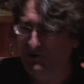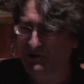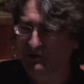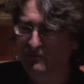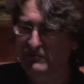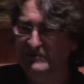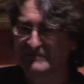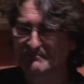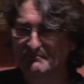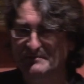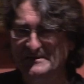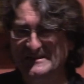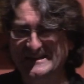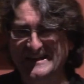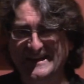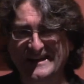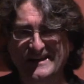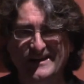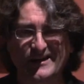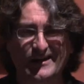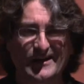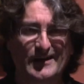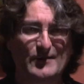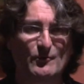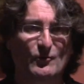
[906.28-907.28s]
don't
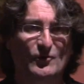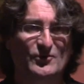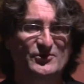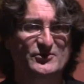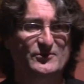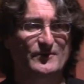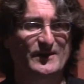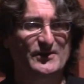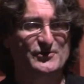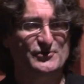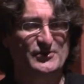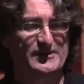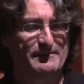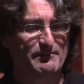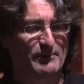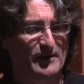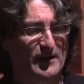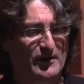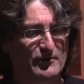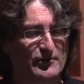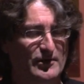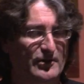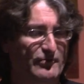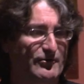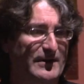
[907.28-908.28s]
particularly want to actually
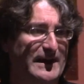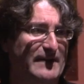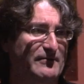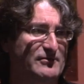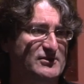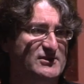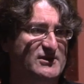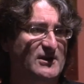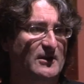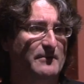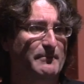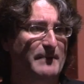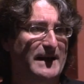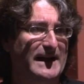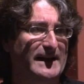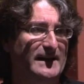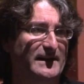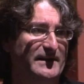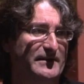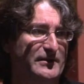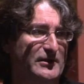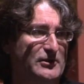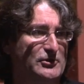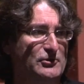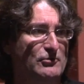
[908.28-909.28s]
blow the ground so
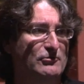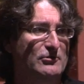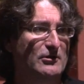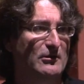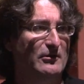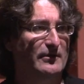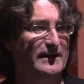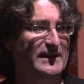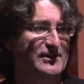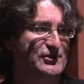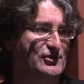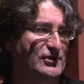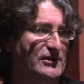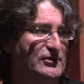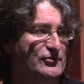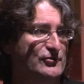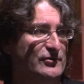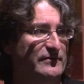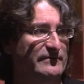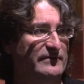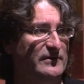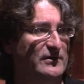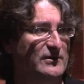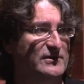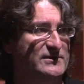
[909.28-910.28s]
badly that you can't actually
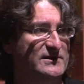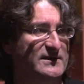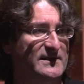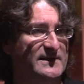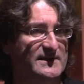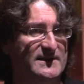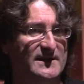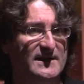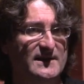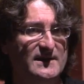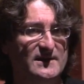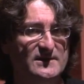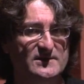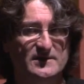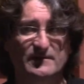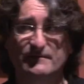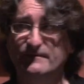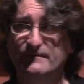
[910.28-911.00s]
traverse it. So